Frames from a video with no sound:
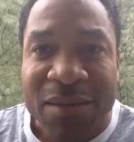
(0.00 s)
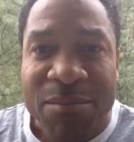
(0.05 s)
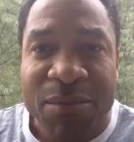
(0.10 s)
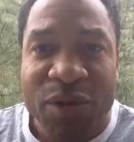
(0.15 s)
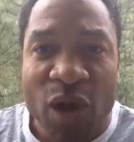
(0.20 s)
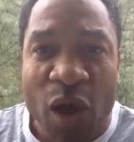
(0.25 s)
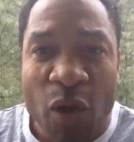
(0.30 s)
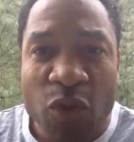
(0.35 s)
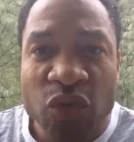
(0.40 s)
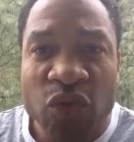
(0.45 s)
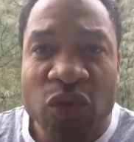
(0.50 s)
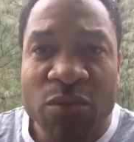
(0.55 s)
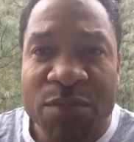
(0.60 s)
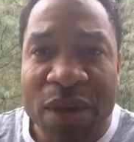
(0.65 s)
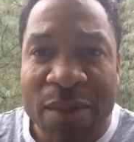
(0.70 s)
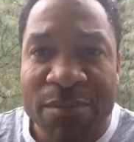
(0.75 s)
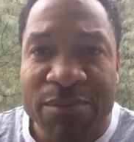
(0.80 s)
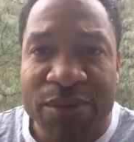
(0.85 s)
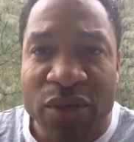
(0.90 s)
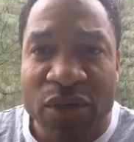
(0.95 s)
But always
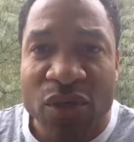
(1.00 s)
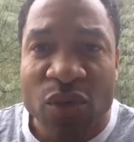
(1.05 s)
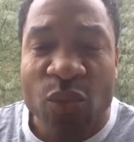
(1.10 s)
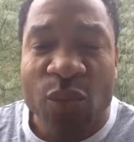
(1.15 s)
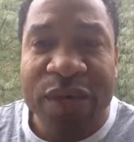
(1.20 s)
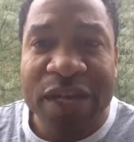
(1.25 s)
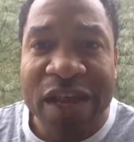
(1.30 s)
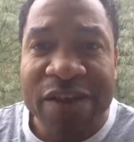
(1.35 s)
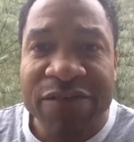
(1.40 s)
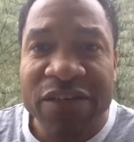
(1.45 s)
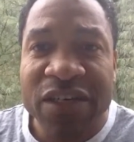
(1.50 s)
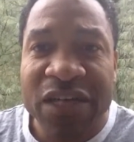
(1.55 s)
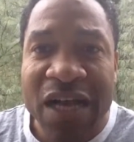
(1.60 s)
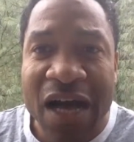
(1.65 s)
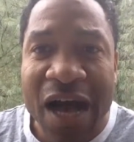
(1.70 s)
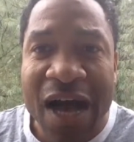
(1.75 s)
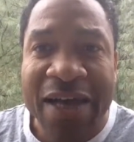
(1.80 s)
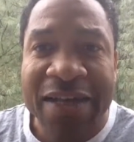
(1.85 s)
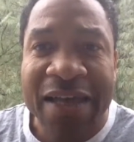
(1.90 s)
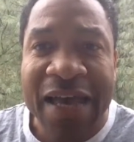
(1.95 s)
remember, whatever
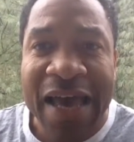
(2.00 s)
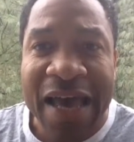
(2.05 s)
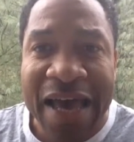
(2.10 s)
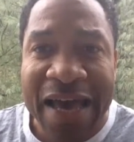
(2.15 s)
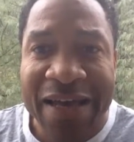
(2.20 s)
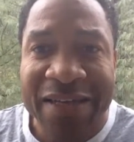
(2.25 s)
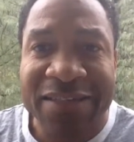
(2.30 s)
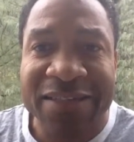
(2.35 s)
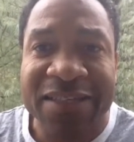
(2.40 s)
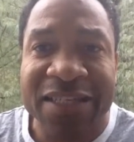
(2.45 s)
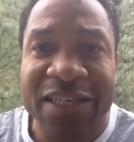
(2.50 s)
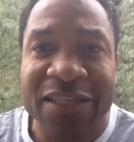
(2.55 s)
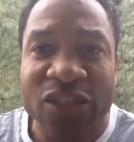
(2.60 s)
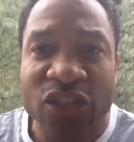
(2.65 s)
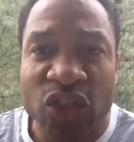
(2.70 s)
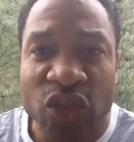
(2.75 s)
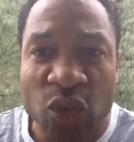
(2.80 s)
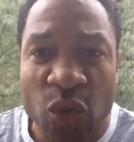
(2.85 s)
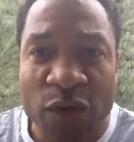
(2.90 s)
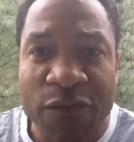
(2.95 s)
God has in
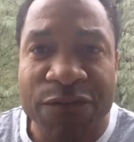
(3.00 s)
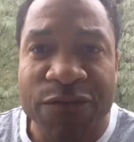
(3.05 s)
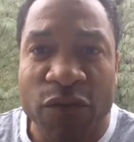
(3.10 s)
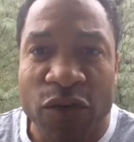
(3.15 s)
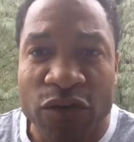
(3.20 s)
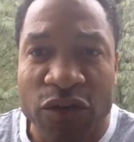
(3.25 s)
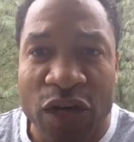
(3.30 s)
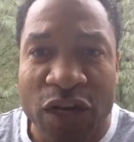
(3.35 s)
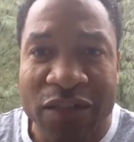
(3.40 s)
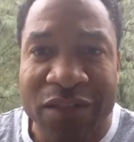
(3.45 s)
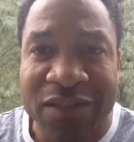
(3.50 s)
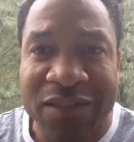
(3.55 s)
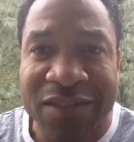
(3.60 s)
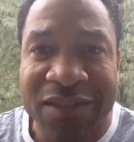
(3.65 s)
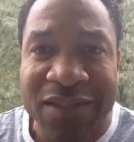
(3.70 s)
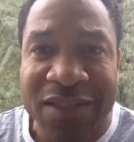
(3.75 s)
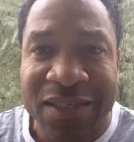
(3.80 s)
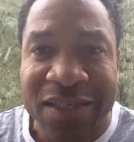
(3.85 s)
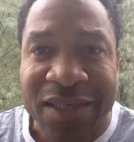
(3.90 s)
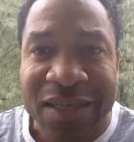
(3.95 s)
store for
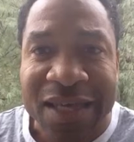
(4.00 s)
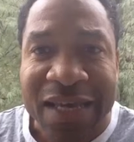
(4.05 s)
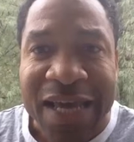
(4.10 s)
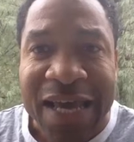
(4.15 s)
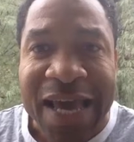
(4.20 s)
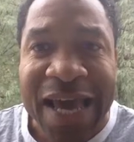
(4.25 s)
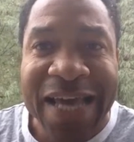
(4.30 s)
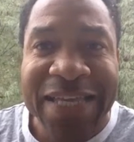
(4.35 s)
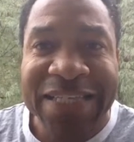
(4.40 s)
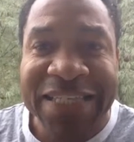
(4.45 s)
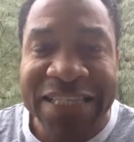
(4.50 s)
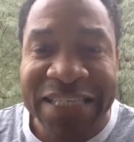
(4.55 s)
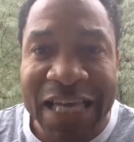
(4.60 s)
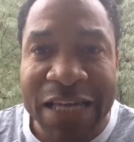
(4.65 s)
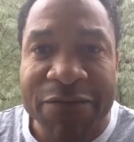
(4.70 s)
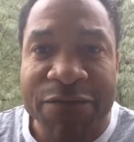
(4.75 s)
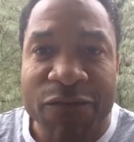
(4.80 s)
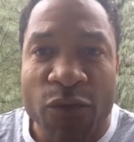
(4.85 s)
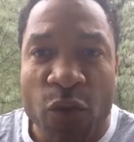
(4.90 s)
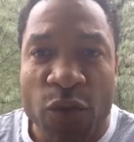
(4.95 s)
us and
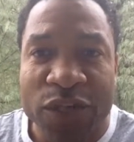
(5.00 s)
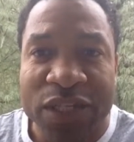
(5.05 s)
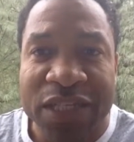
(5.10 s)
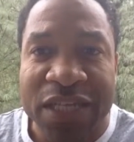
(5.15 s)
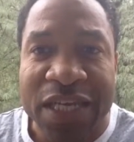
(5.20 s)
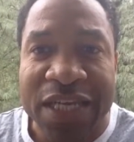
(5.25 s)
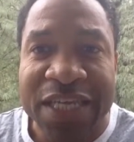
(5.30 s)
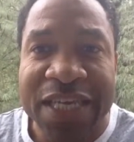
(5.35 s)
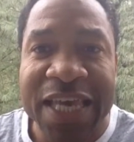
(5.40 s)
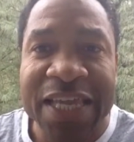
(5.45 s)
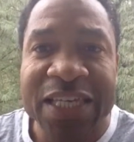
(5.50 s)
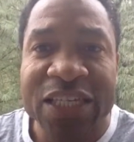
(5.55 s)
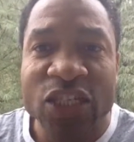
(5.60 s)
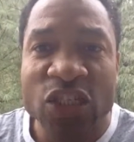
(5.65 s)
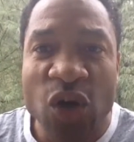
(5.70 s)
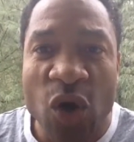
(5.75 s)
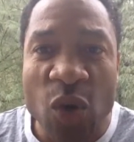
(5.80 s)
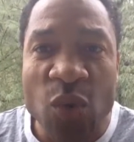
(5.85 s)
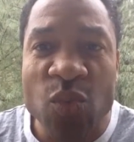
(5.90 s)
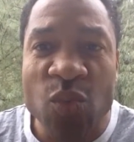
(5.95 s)
set forth, can
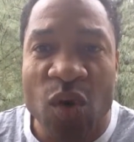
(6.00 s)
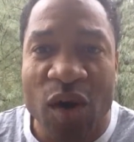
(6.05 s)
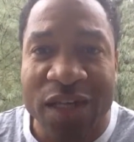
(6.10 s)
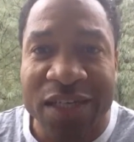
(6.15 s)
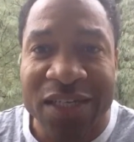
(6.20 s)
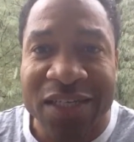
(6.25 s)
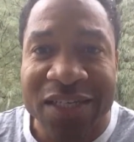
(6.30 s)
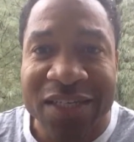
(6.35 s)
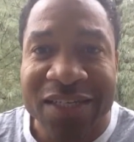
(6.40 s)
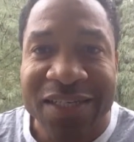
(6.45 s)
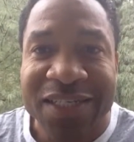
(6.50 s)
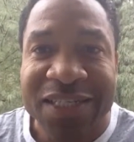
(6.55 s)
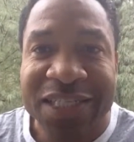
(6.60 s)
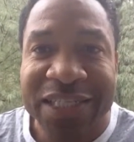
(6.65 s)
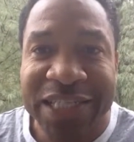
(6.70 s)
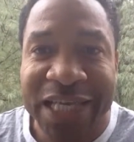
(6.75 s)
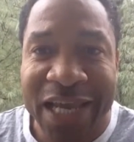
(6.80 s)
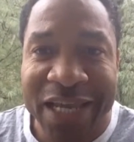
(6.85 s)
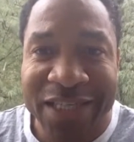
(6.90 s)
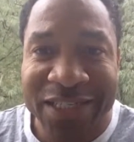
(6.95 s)
no one
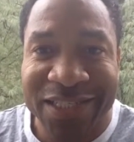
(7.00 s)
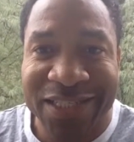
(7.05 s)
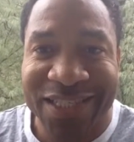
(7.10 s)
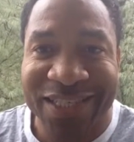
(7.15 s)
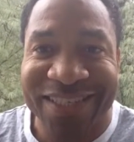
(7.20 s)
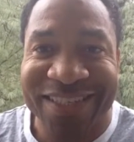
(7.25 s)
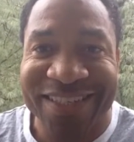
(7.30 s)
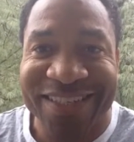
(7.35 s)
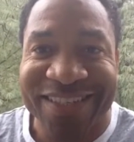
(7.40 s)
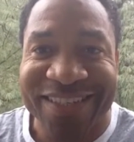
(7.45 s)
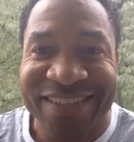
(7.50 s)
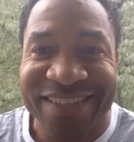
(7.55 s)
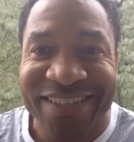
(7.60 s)
change it.